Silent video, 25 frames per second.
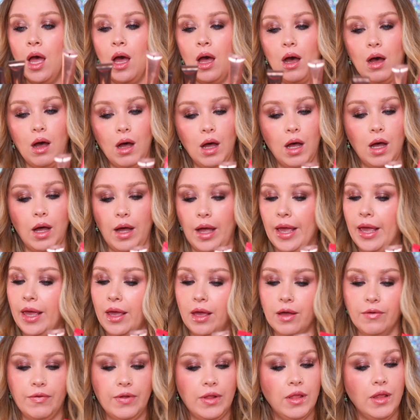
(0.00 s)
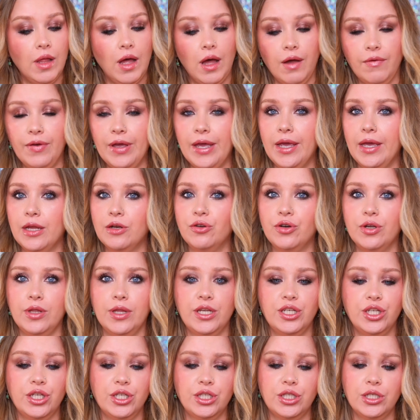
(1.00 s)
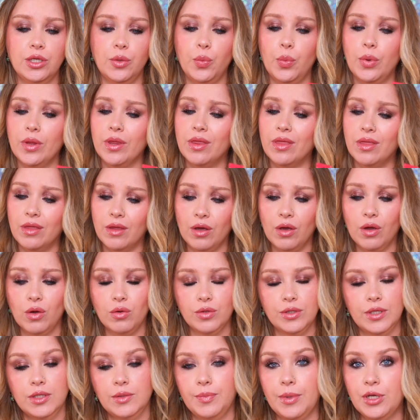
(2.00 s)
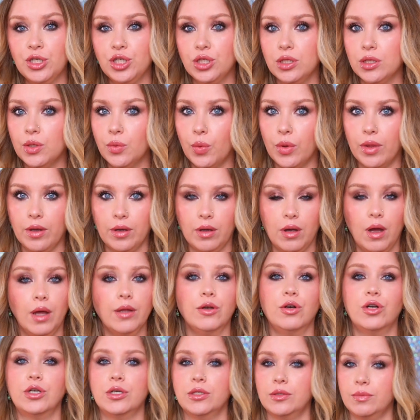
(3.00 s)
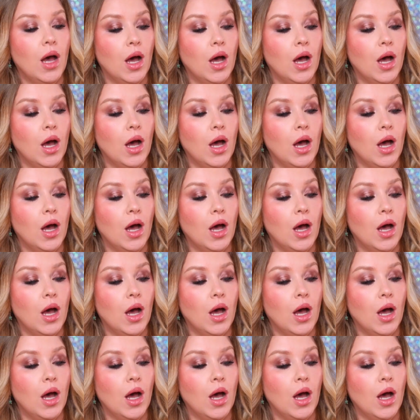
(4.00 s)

Oh, I have a love-hate relationship with those, especially with the contours.